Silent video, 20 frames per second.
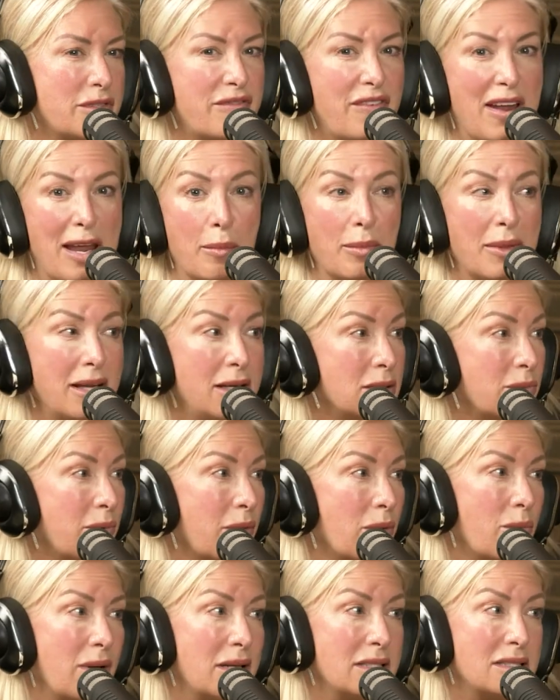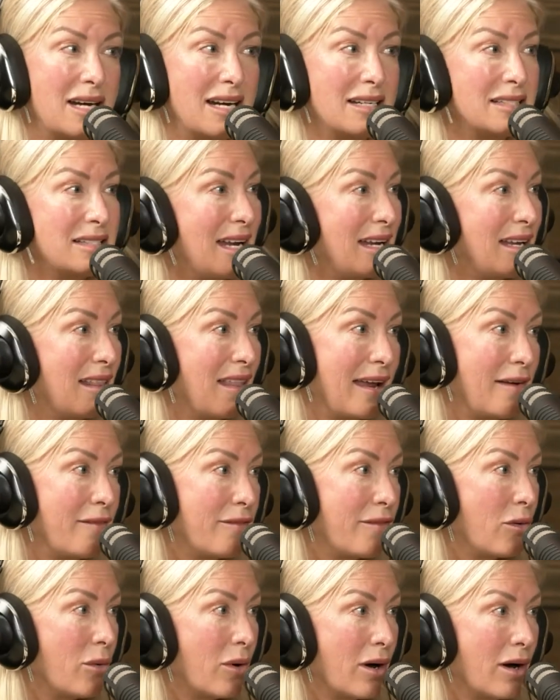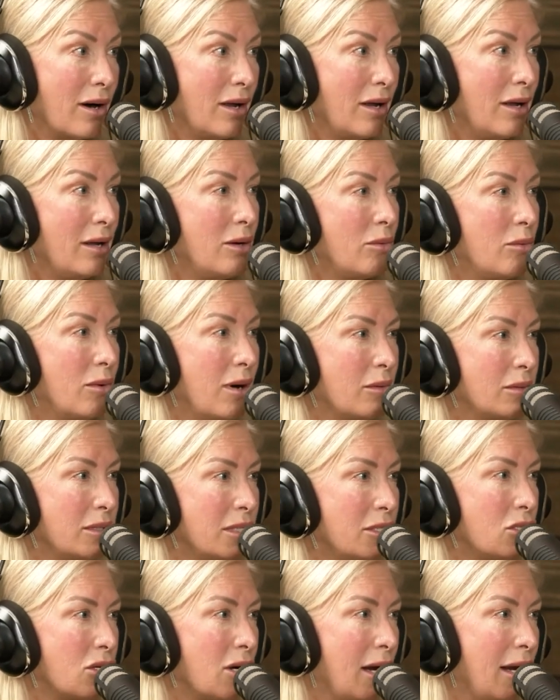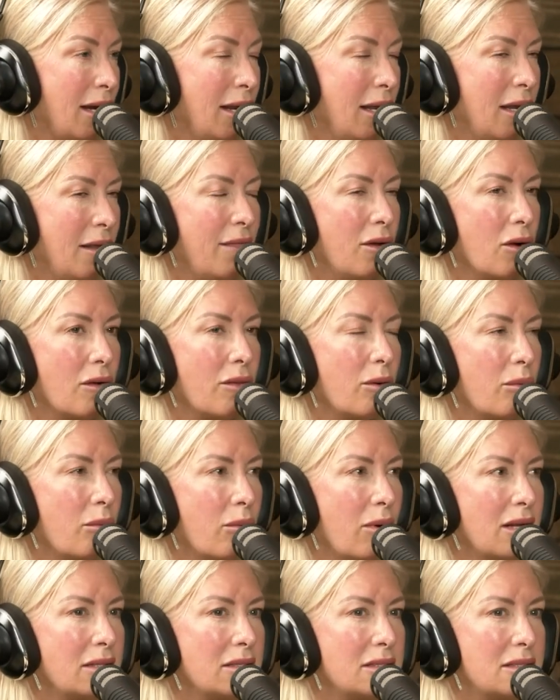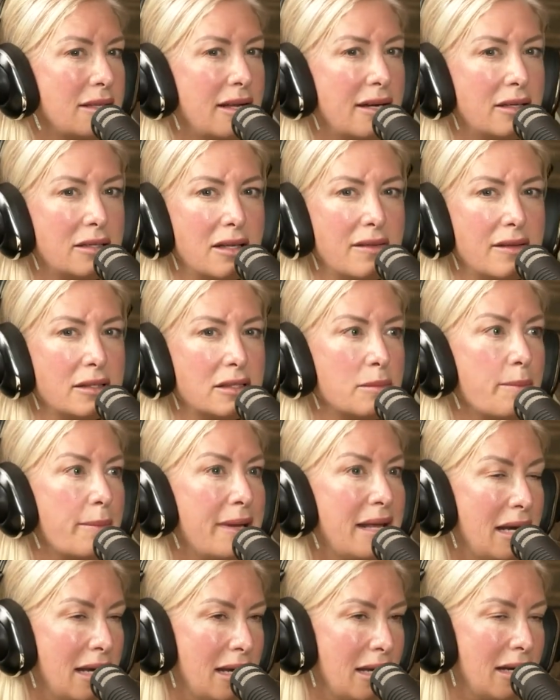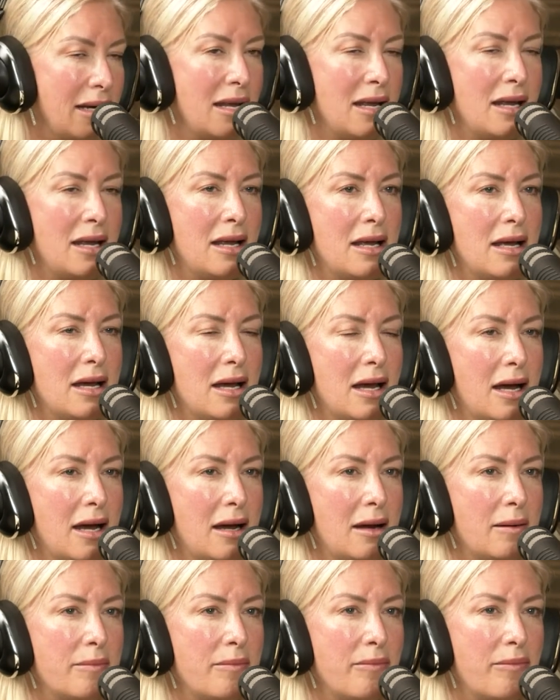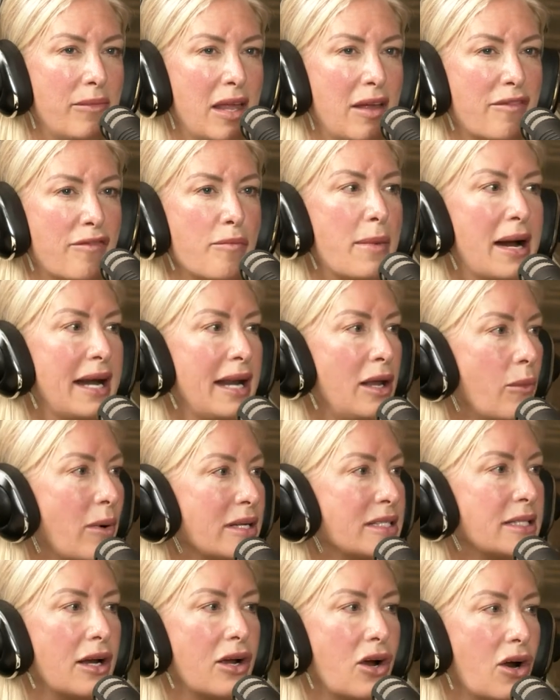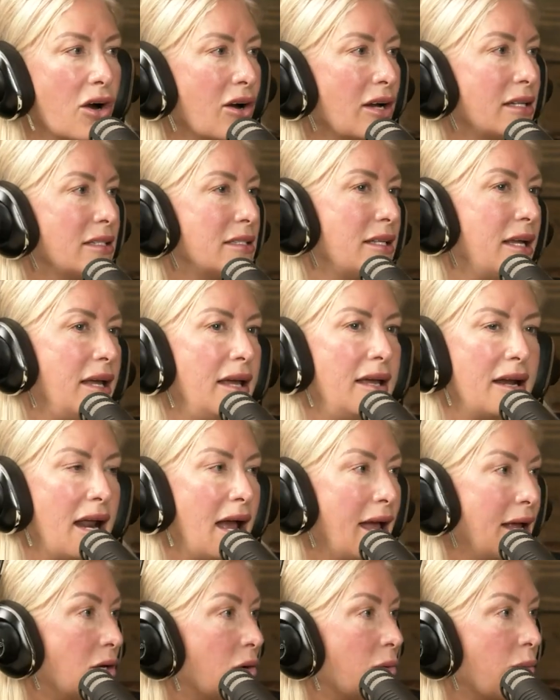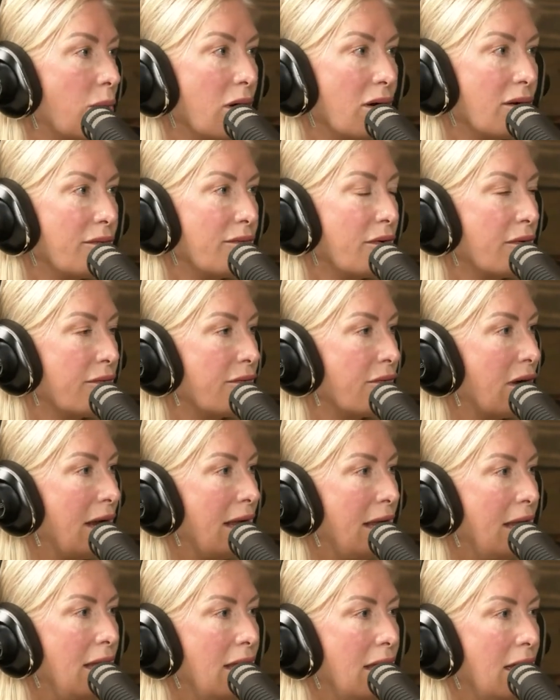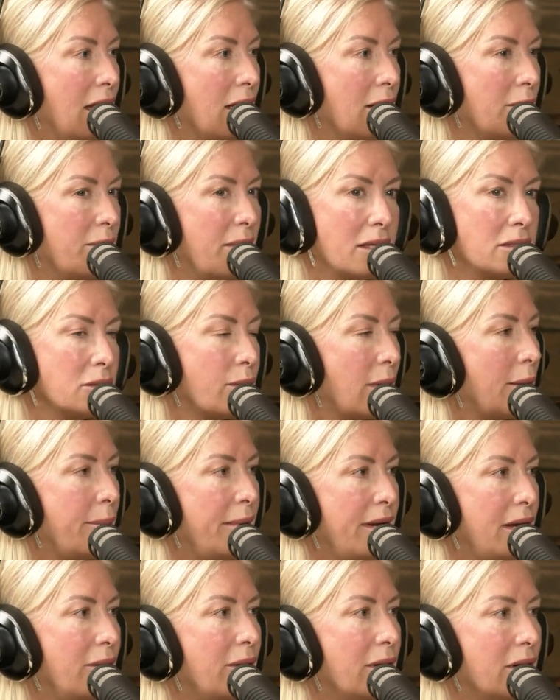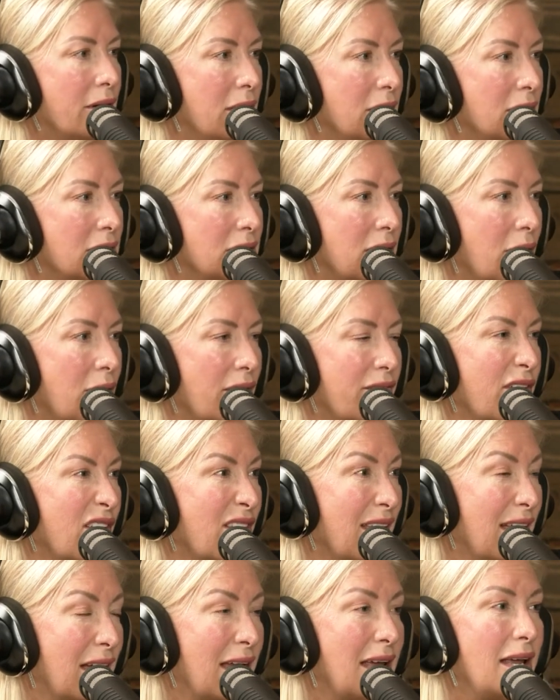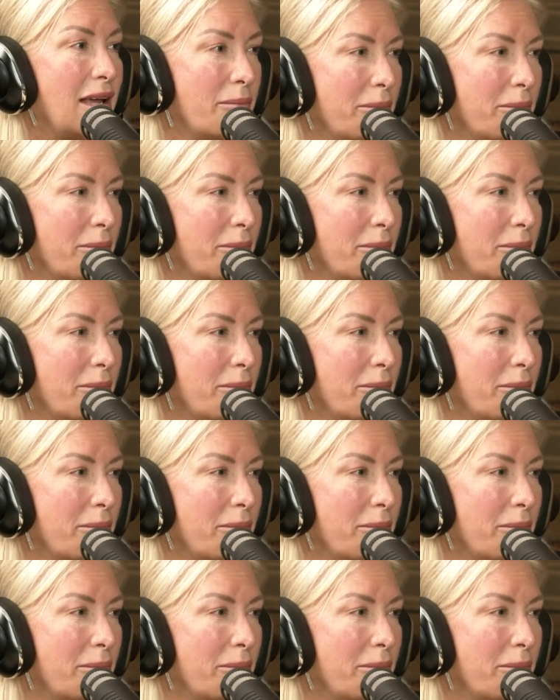families were the ones that I stayed late for when I was in training, and they're the ones that to this minute, if money wasn't a currency and I had to work for free, that's what I'd be doing. So I feel lucky.